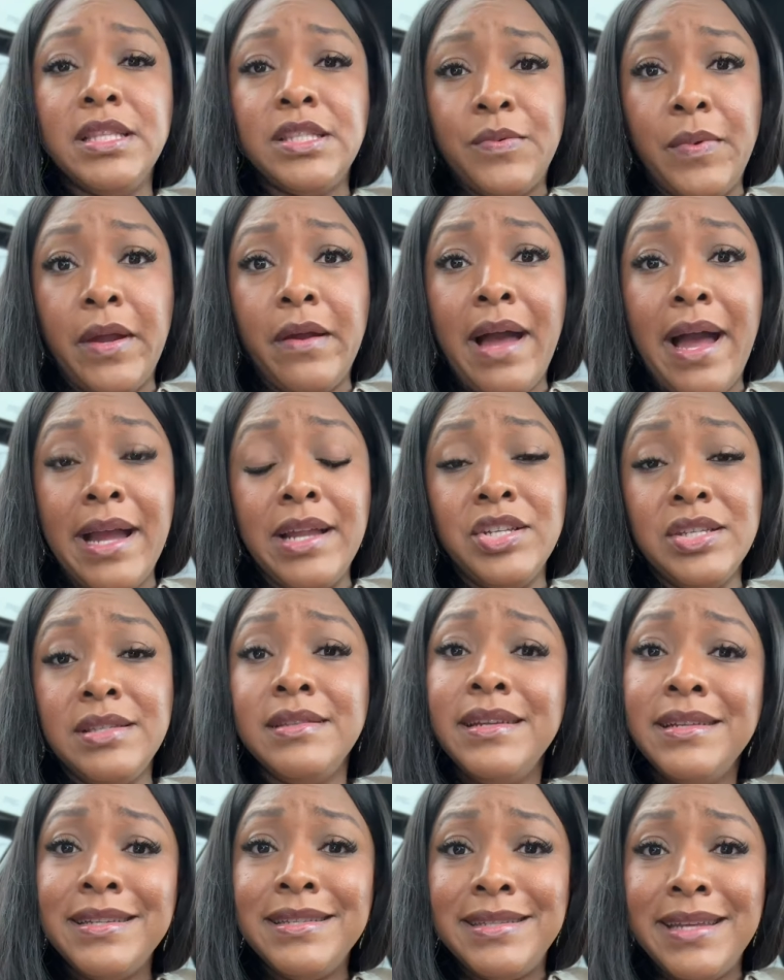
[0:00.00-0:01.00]
where I just
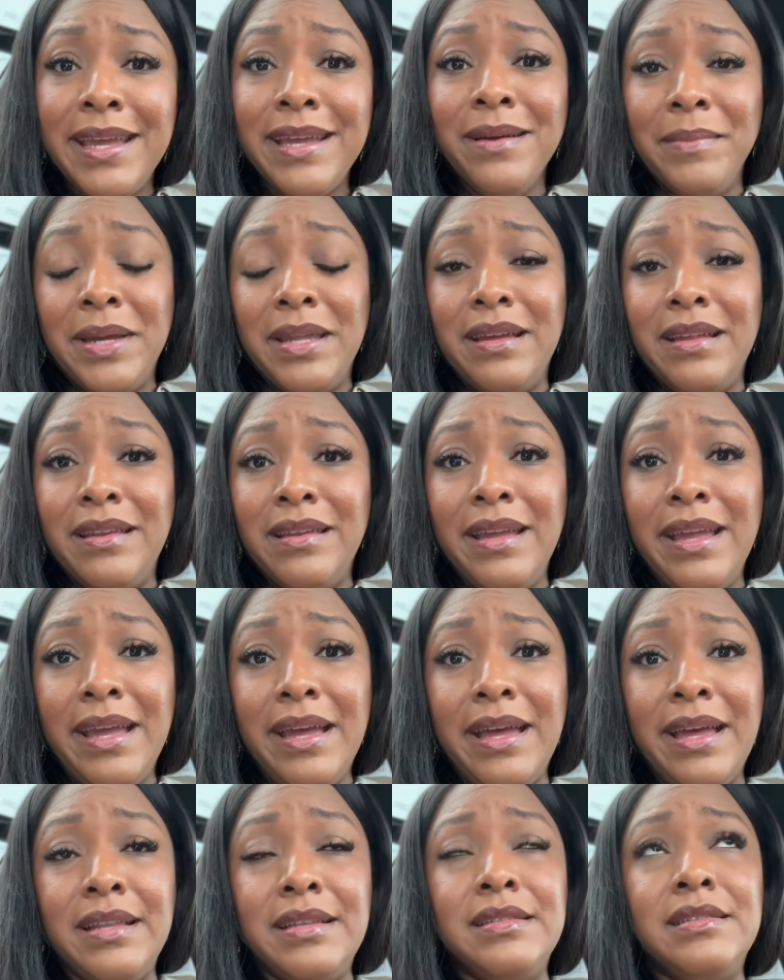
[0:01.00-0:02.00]
need to take a minute
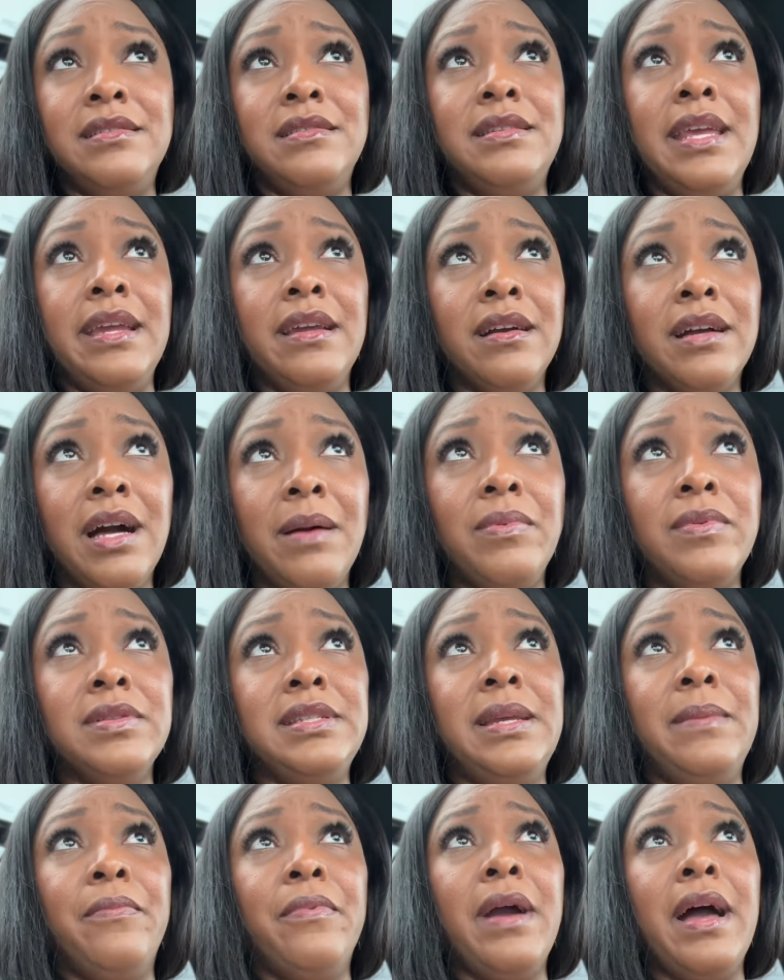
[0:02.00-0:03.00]
and take a couple
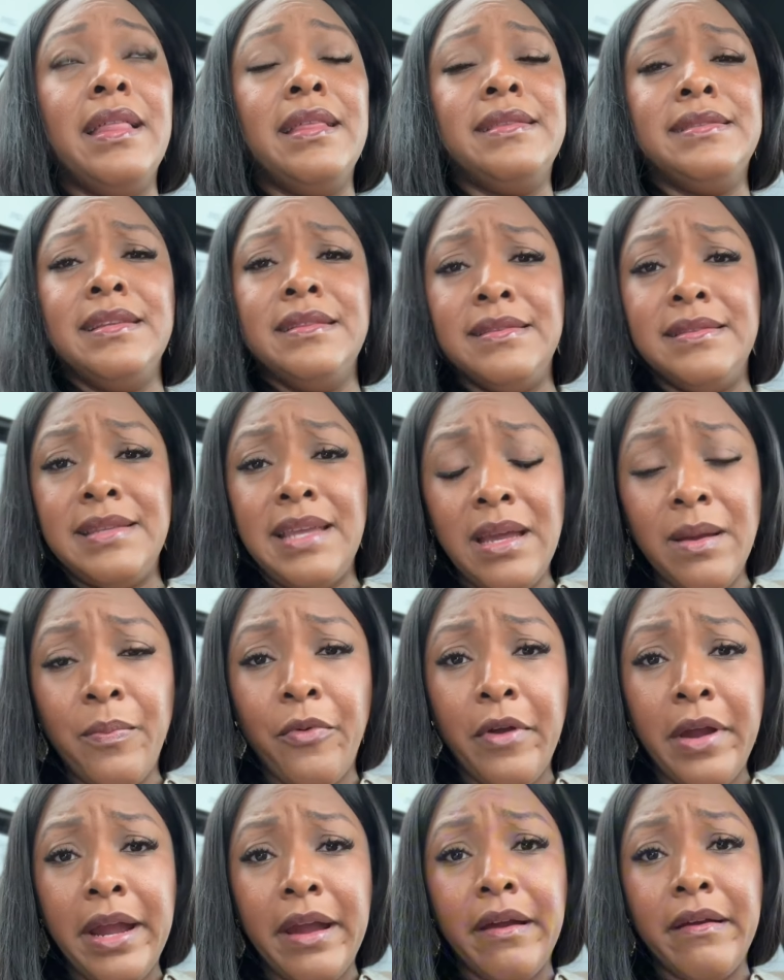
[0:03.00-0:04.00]
deep breaths and say a
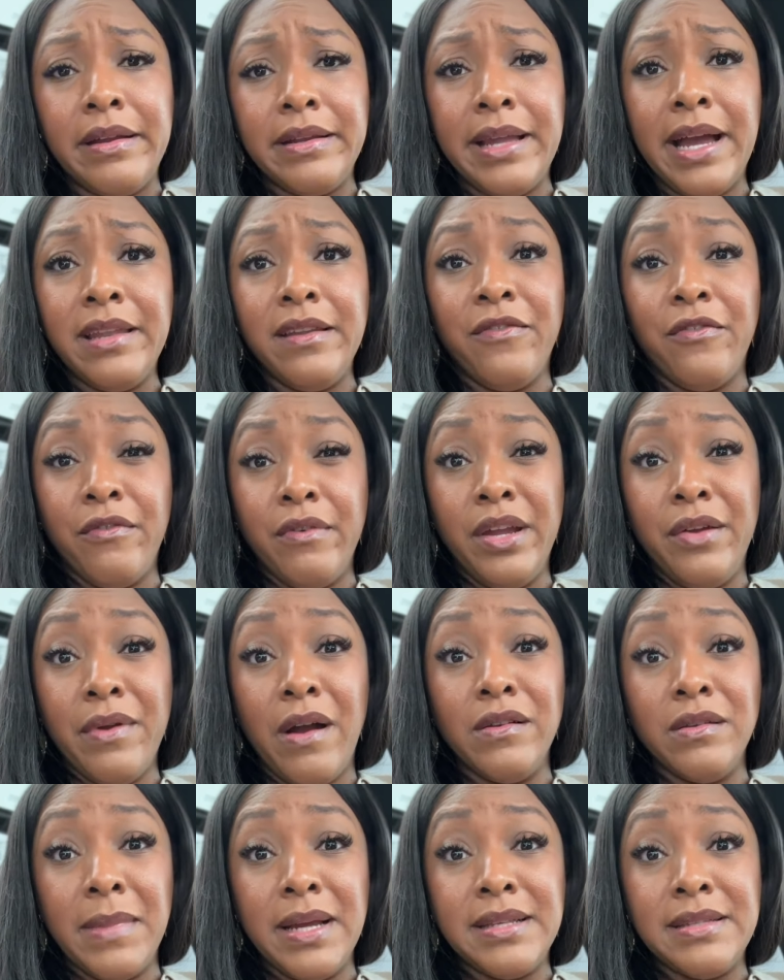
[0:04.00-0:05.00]
prayer and kind of
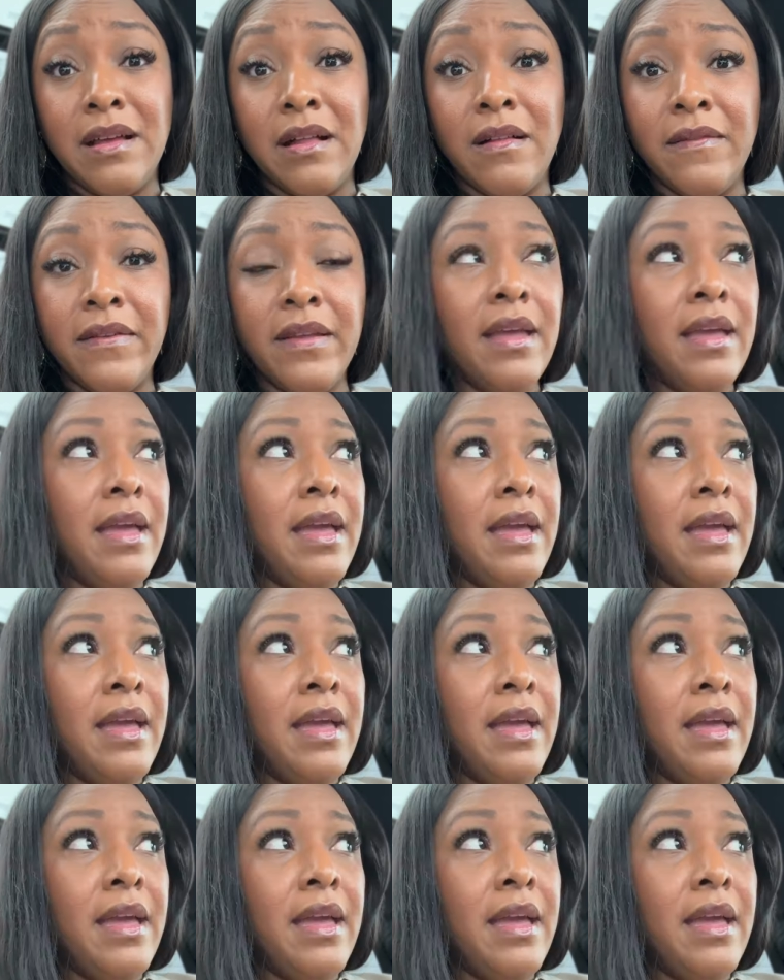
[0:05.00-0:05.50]
reground myself.